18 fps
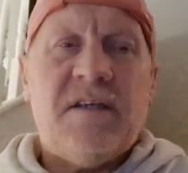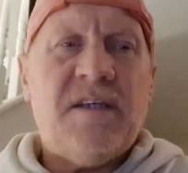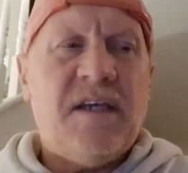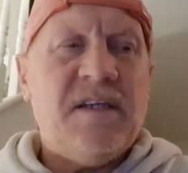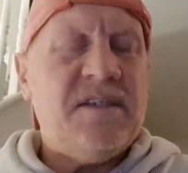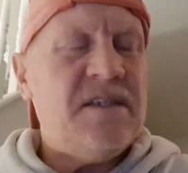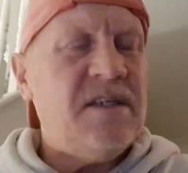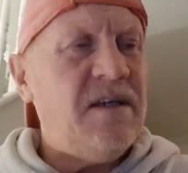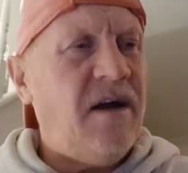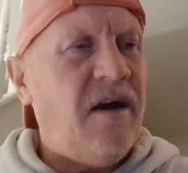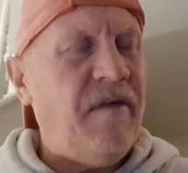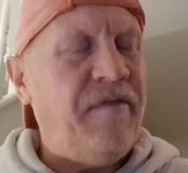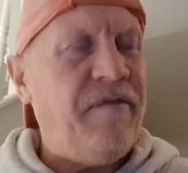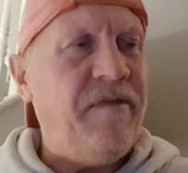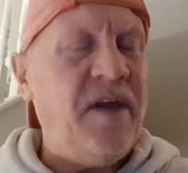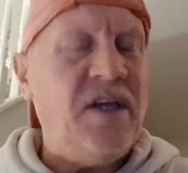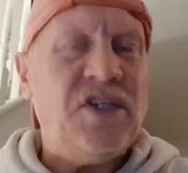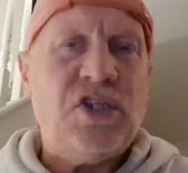
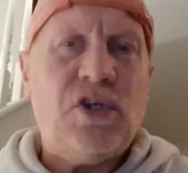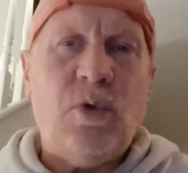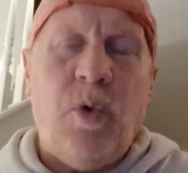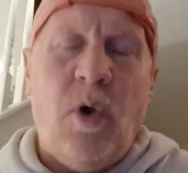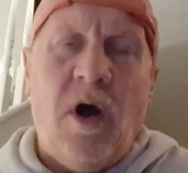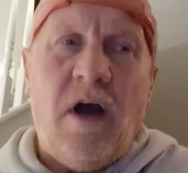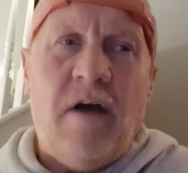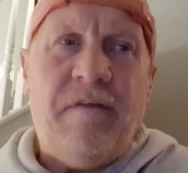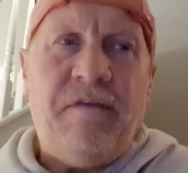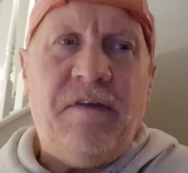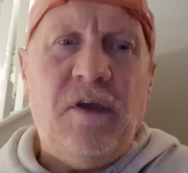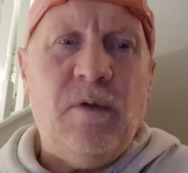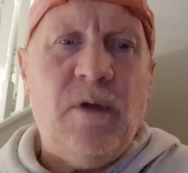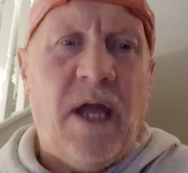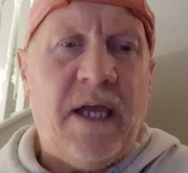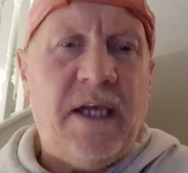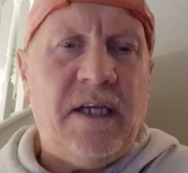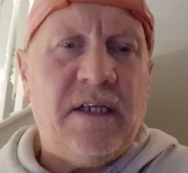fished quite a few
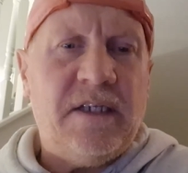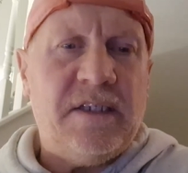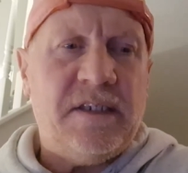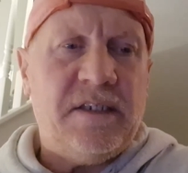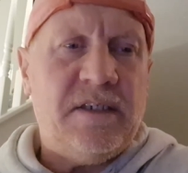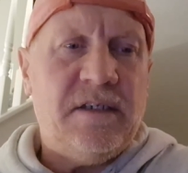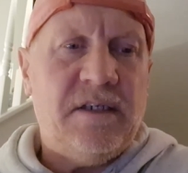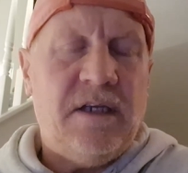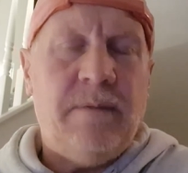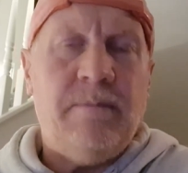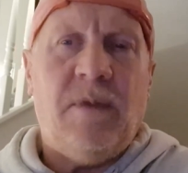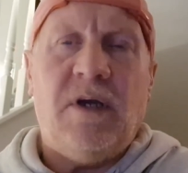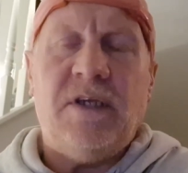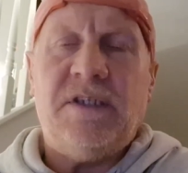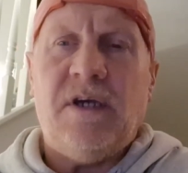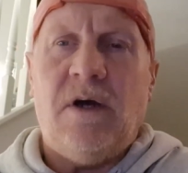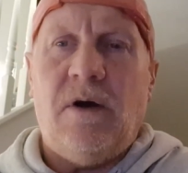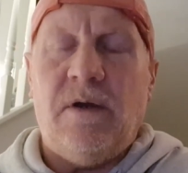lakes in my
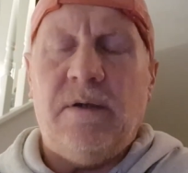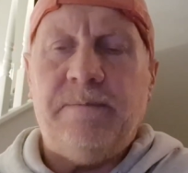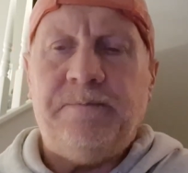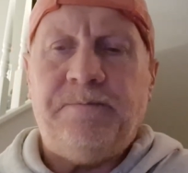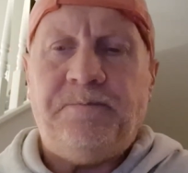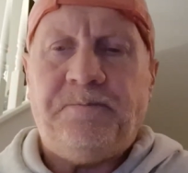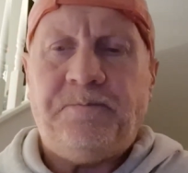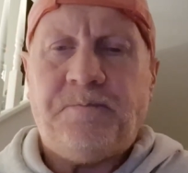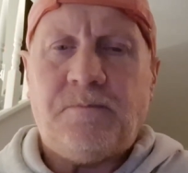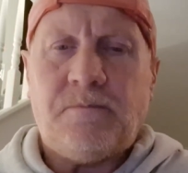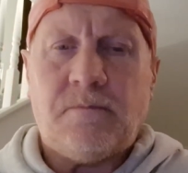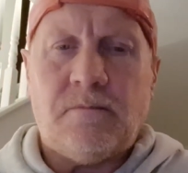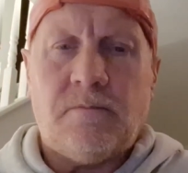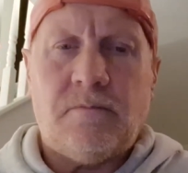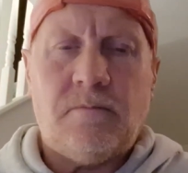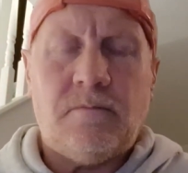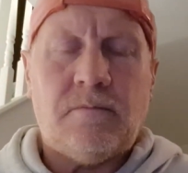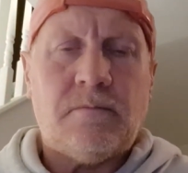time.
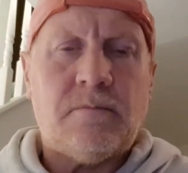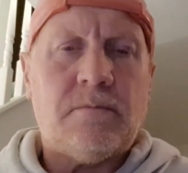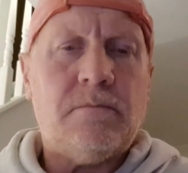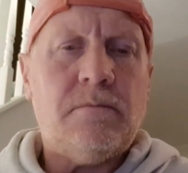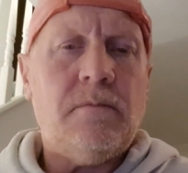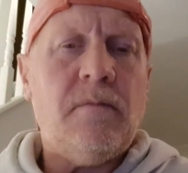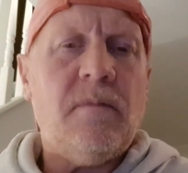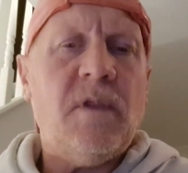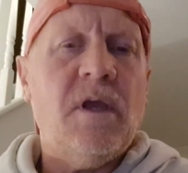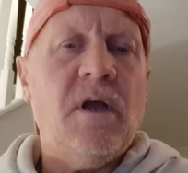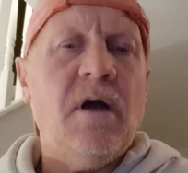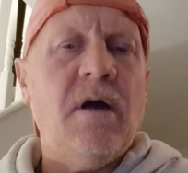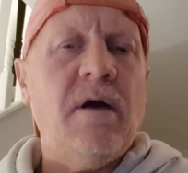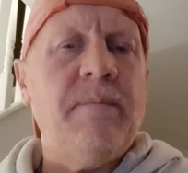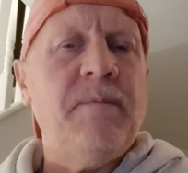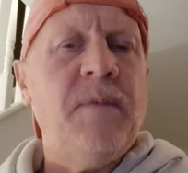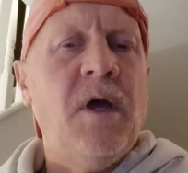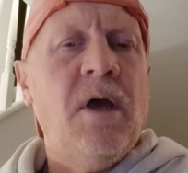
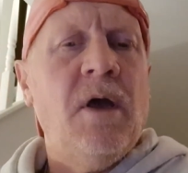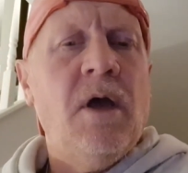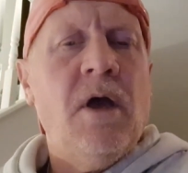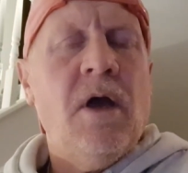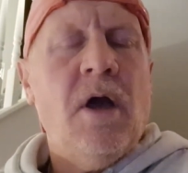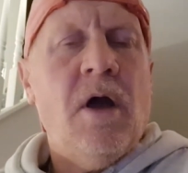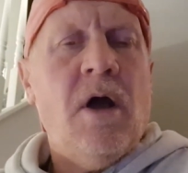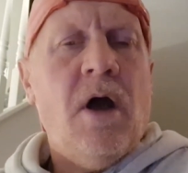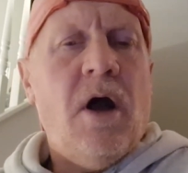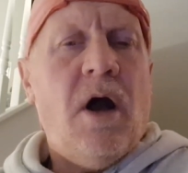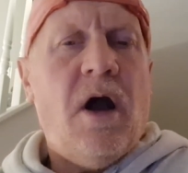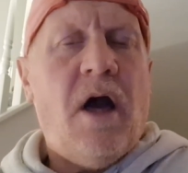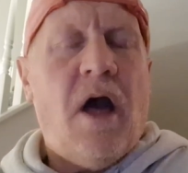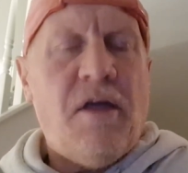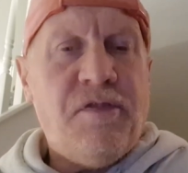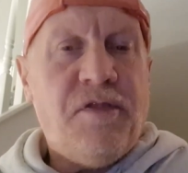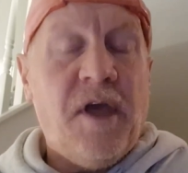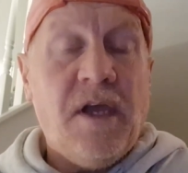
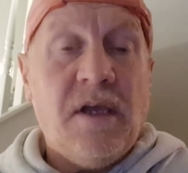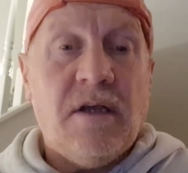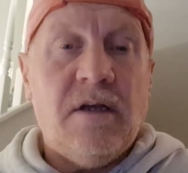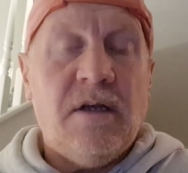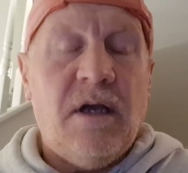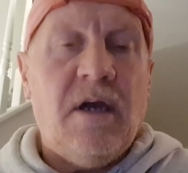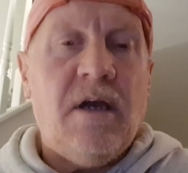I think,